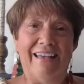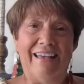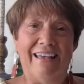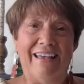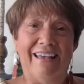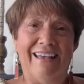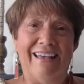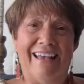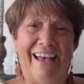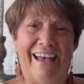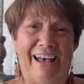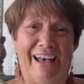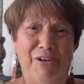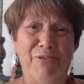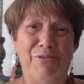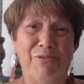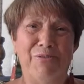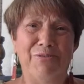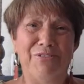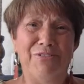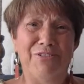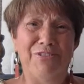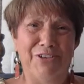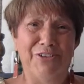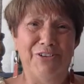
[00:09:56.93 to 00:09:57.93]
How
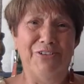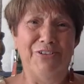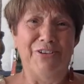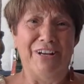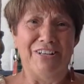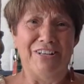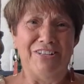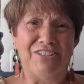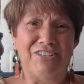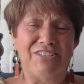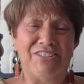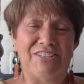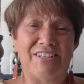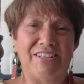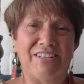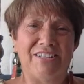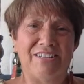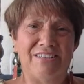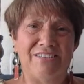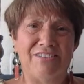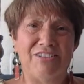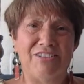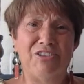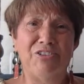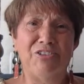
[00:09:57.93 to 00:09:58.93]
nourished
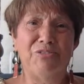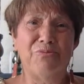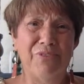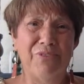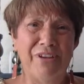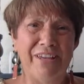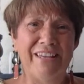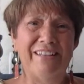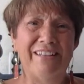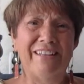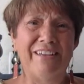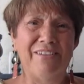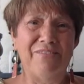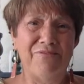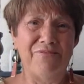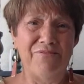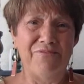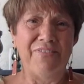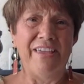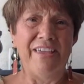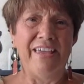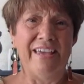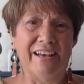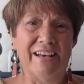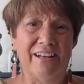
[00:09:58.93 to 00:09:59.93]
do do you really
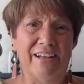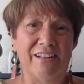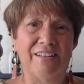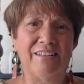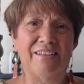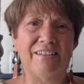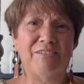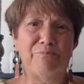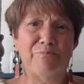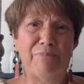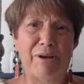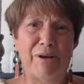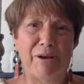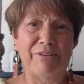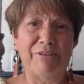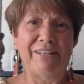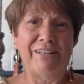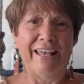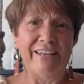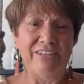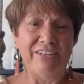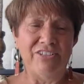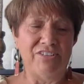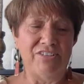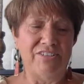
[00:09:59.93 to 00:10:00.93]
feel by
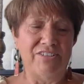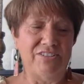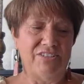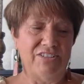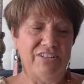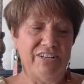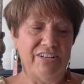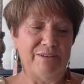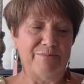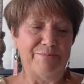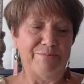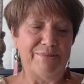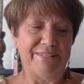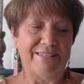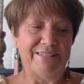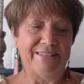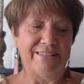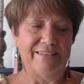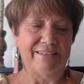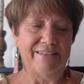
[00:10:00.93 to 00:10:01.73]
relationships?